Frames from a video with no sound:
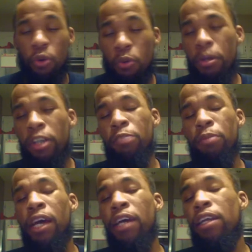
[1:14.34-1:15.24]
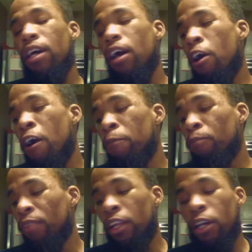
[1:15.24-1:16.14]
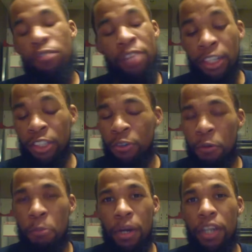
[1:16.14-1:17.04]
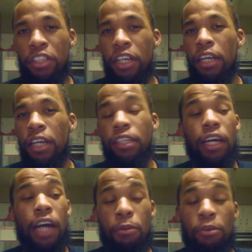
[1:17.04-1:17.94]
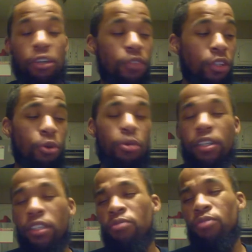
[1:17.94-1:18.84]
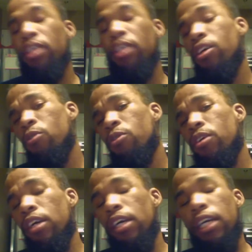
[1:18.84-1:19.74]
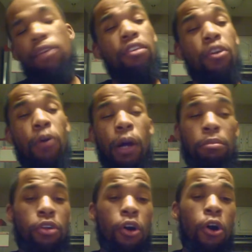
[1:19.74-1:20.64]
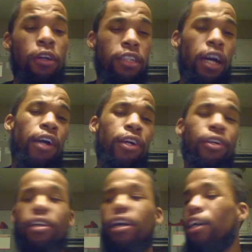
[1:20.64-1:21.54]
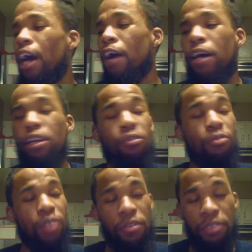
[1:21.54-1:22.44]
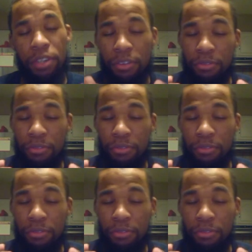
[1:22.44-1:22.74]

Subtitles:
much, man. I love you guys so much that I'm gonna record this video even though I'm dog tired. I had a very